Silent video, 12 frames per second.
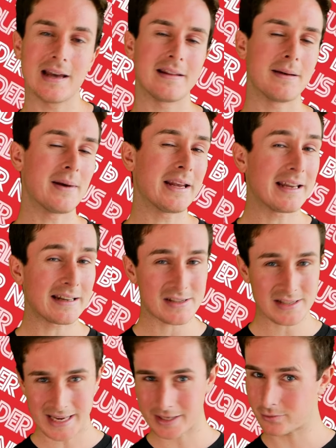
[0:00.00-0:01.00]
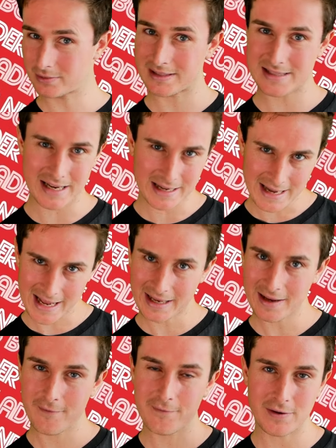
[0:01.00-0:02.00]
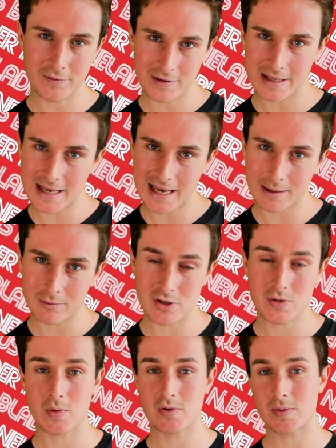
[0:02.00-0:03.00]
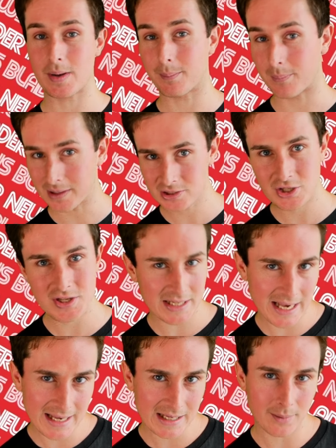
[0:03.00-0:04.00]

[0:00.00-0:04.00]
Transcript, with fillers: and they're making a skate called the TNEC 58, which is supposed to be a budget skate